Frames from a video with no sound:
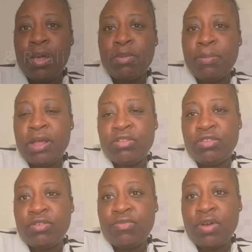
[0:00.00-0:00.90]
I'm about
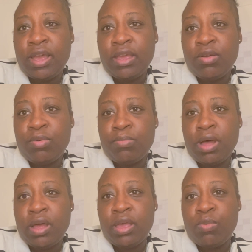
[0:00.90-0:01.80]
to write on
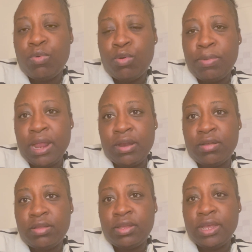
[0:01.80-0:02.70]
my war
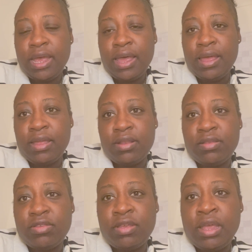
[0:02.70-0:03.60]
planner
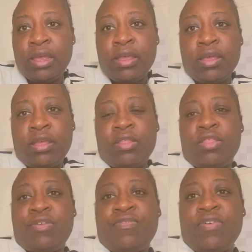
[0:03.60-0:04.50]
and
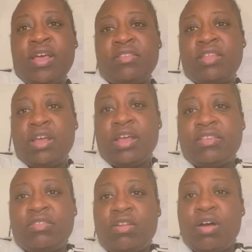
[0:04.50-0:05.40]
the first thing I
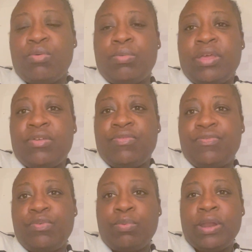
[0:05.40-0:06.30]
start
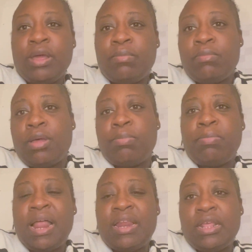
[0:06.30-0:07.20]
with when I'm
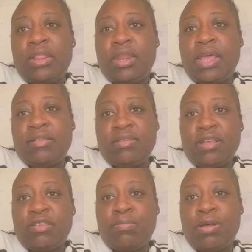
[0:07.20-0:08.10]
planning the next
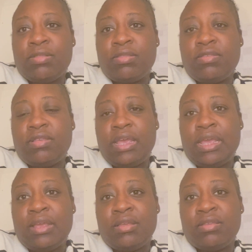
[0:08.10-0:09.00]
six months
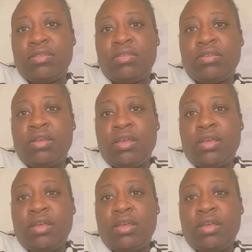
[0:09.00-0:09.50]
is